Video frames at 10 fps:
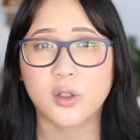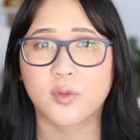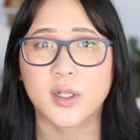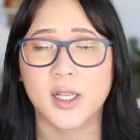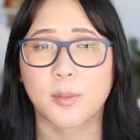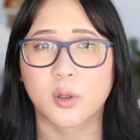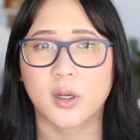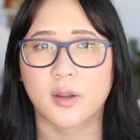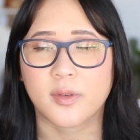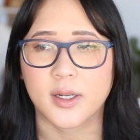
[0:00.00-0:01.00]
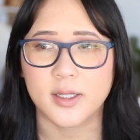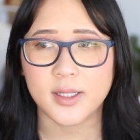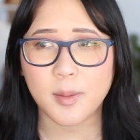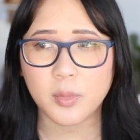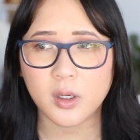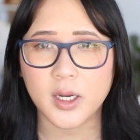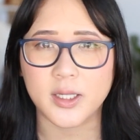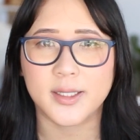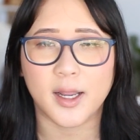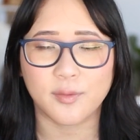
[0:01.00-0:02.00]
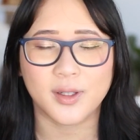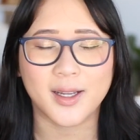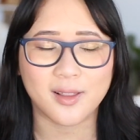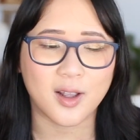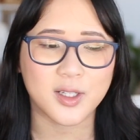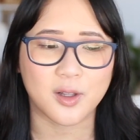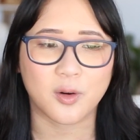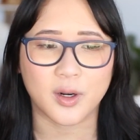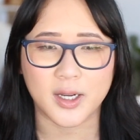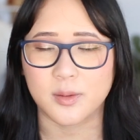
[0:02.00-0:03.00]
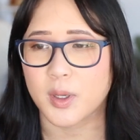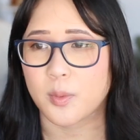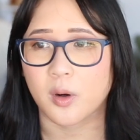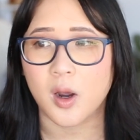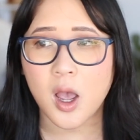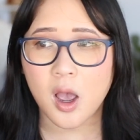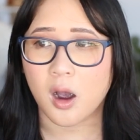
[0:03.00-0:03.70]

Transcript: So for example, if in December, it's definitely a lot slower because people